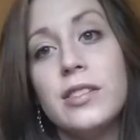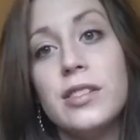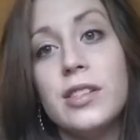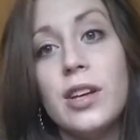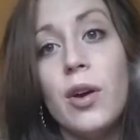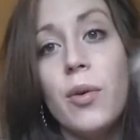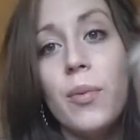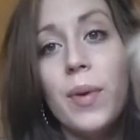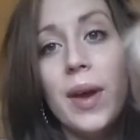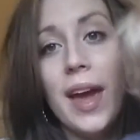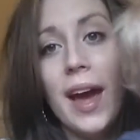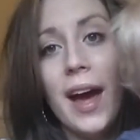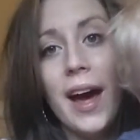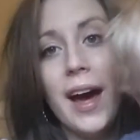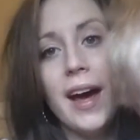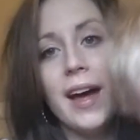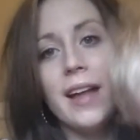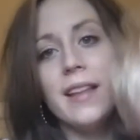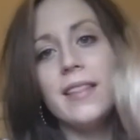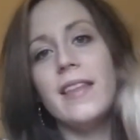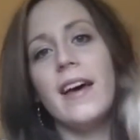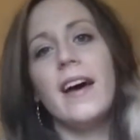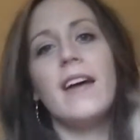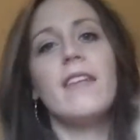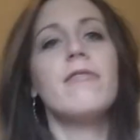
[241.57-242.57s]
and so we
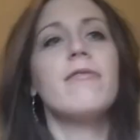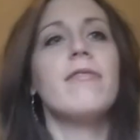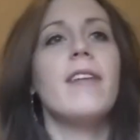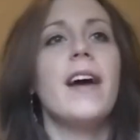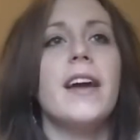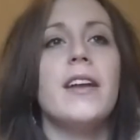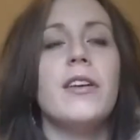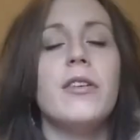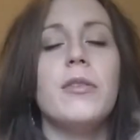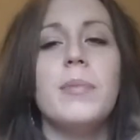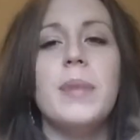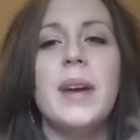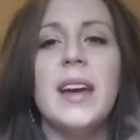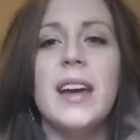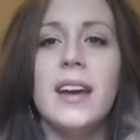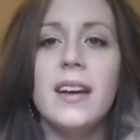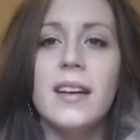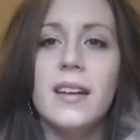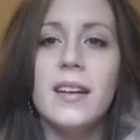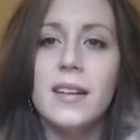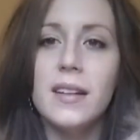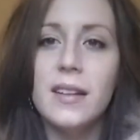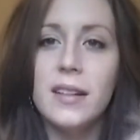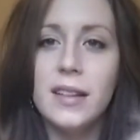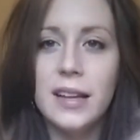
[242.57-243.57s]
had that final
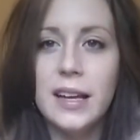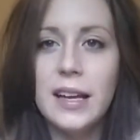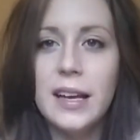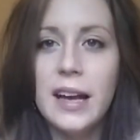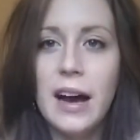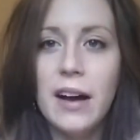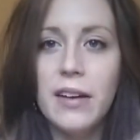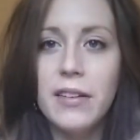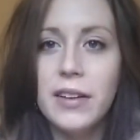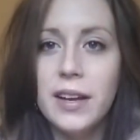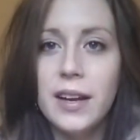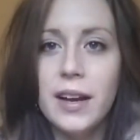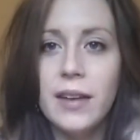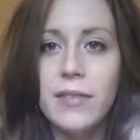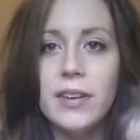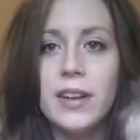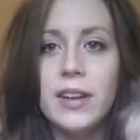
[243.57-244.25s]
big clean out and